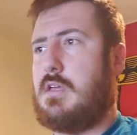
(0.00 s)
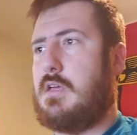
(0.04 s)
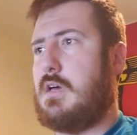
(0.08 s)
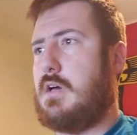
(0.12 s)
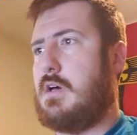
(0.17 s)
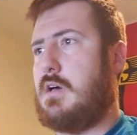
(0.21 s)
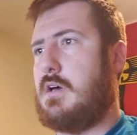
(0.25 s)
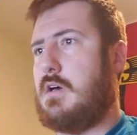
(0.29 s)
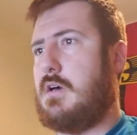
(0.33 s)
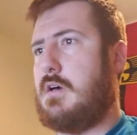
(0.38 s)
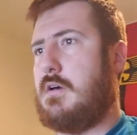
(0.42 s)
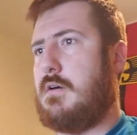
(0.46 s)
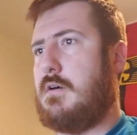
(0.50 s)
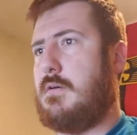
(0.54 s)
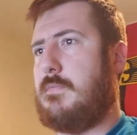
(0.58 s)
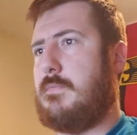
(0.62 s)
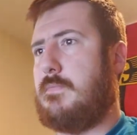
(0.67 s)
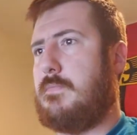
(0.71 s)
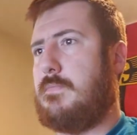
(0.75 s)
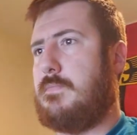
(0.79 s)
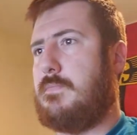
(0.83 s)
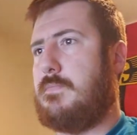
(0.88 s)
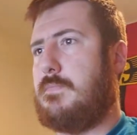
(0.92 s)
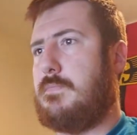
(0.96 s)

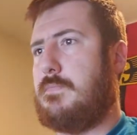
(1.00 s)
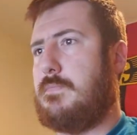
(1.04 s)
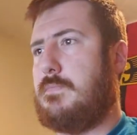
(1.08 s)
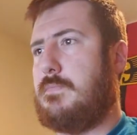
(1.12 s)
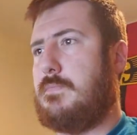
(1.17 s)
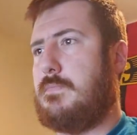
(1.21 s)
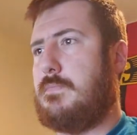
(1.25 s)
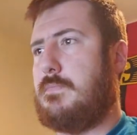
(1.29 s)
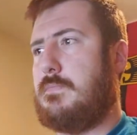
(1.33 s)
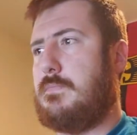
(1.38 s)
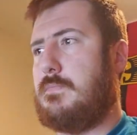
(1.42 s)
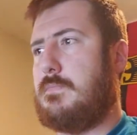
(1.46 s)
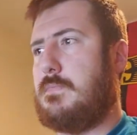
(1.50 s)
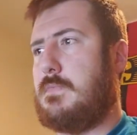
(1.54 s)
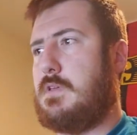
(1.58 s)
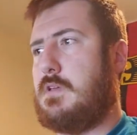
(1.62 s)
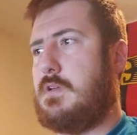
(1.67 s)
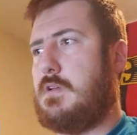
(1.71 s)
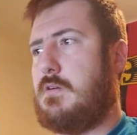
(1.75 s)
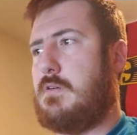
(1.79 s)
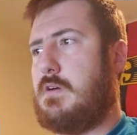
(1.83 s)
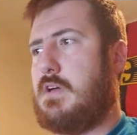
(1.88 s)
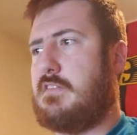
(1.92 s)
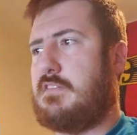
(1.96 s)

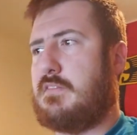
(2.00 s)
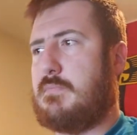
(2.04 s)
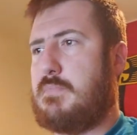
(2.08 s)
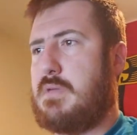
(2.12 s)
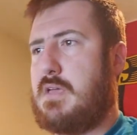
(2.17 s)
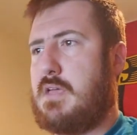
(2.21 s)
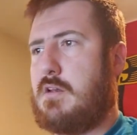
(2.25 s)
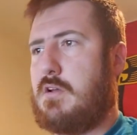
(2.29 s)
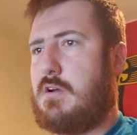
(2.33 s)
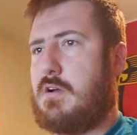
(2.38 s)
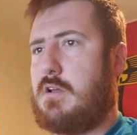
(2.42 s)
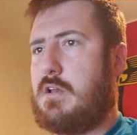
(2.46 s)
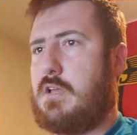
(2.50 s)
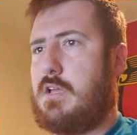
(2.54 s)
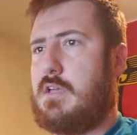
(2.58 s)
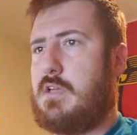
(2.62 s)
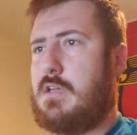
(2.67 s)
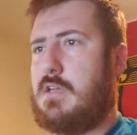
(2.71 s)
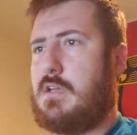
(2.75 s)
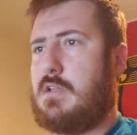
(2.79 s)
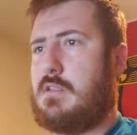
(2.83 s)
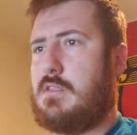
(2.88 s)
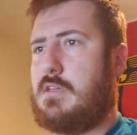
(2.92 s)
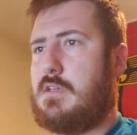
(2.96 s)
has a pin on it,
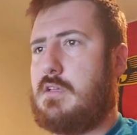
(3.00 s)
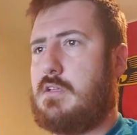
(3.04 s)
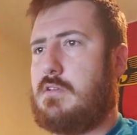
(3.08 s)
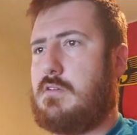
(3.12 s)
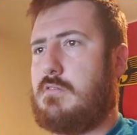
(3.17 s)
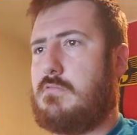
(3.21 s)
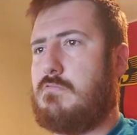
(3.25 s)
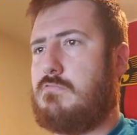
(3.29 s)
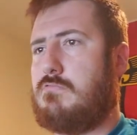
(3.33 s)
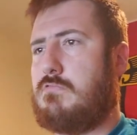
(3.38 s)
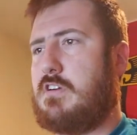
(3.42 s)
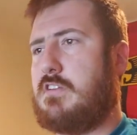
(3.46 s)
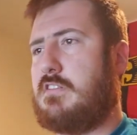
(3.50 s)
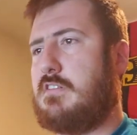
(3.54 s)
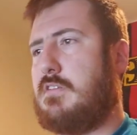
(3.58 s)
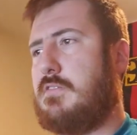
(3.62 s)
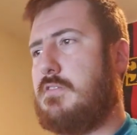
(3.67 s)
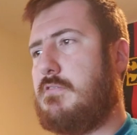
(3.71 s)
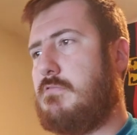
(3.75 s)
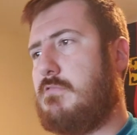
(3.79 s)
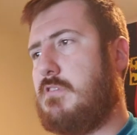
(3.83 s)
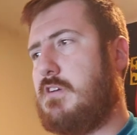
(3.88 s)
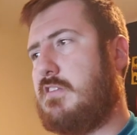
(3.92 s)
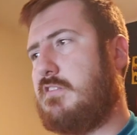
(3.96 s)
and then you're running
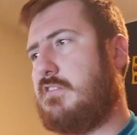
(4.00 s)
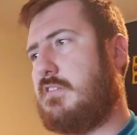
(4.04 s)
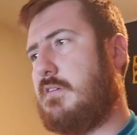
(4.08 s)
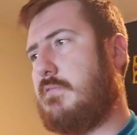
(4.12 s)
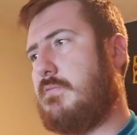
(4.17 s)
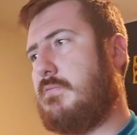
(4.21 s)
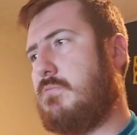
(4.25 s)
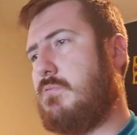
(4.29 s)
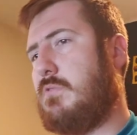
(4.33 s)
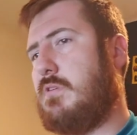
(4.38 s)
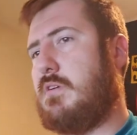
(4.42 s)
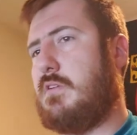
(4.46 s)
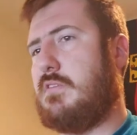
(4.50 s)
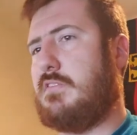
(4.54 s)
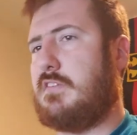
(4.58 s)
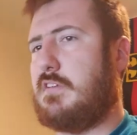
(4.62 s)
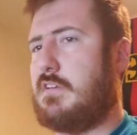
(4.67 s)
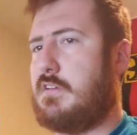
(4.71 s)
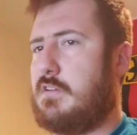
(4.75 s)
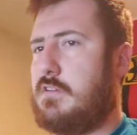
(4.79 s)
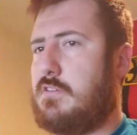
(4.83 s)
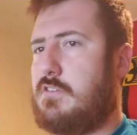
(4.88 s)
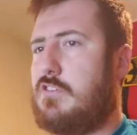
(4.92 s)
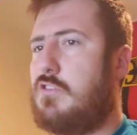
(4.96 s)
the risk of, well, is it
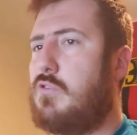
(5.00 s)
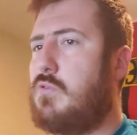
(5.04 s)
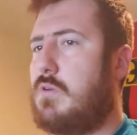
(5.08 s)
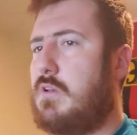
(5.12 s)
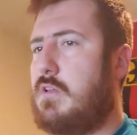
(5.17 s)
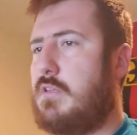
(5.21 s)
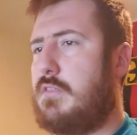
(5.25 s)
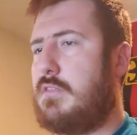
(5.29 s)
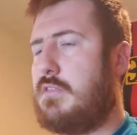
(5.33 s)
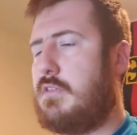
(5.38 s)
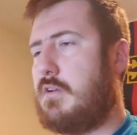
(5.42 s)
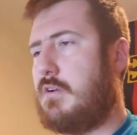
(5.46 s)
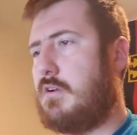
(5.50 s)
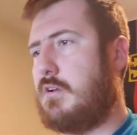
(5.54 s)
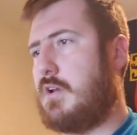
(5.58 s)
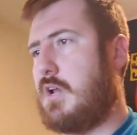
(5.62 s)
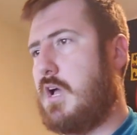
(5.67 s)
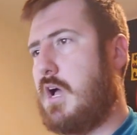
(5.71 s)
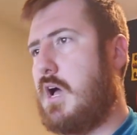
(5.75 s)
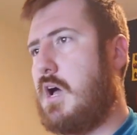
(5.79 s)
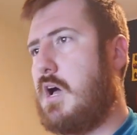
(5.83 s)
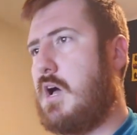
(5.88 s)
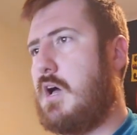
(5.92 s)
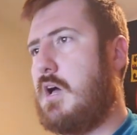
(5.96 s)
going to do anything or
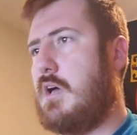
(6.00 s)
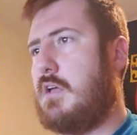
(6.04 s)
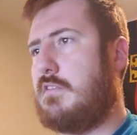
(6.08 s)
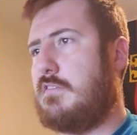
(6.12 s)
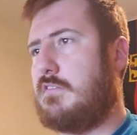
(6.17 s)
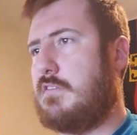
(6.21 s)
not?